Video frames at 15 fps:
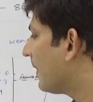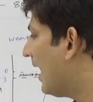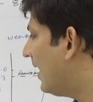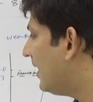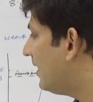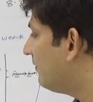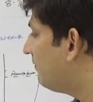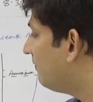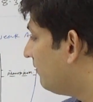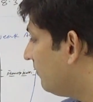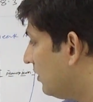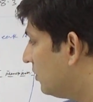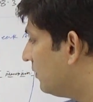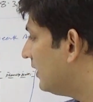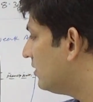And if
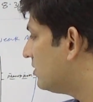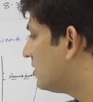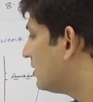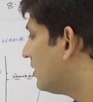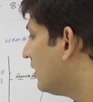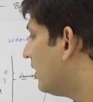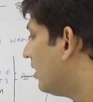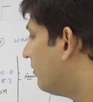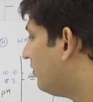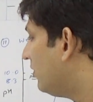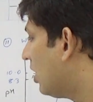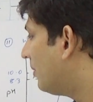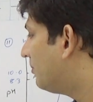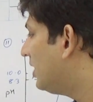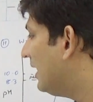you use
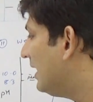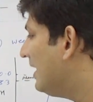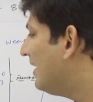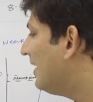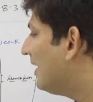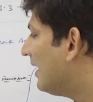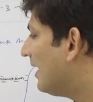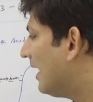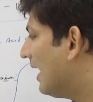phenolphthalein